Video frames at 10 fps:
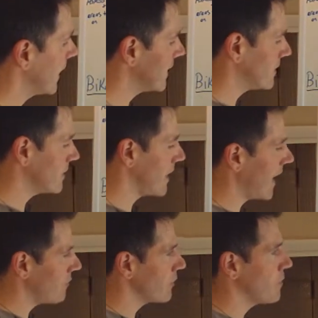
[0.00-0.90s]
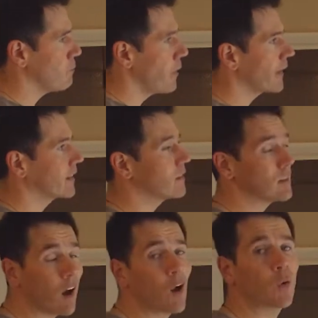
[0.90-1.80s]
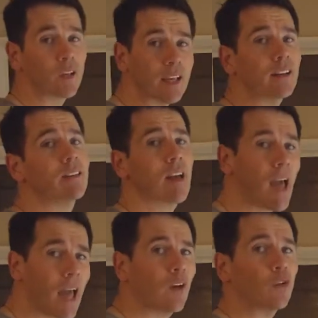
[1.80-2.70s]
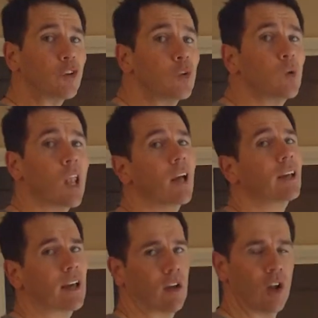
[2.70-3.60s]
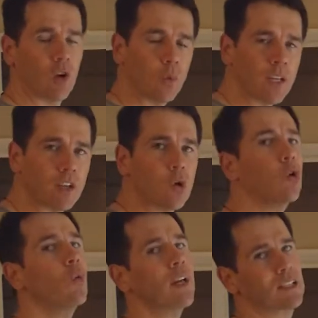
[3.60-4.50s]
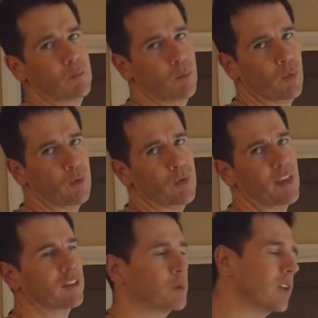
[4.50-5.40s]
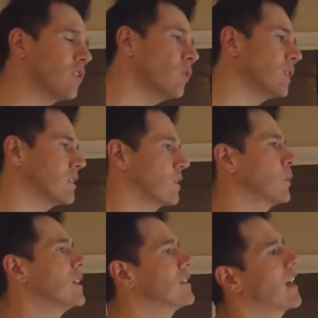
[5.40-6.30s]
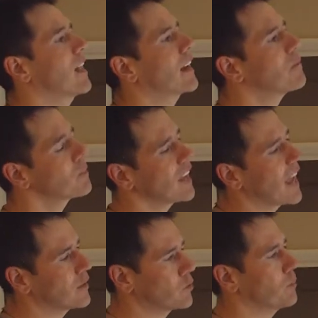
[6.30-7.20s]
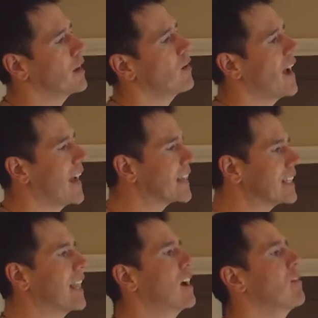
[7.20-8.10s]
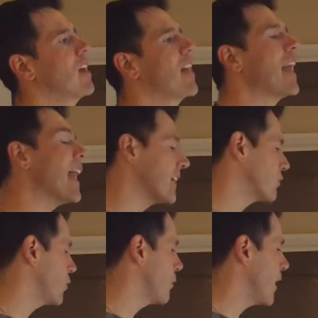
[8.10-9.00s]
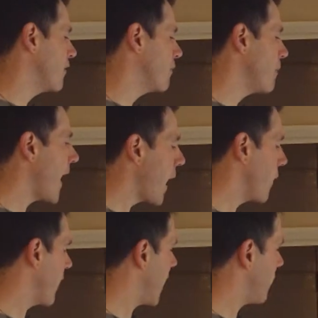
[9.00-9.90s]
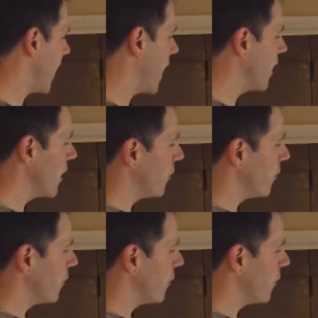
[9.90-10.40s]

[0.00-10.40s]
It's just having the bike dialed into how you like it. We can always improve things. We can always squeeze that like extra bit of handling out of there, that extra bit of power out of there.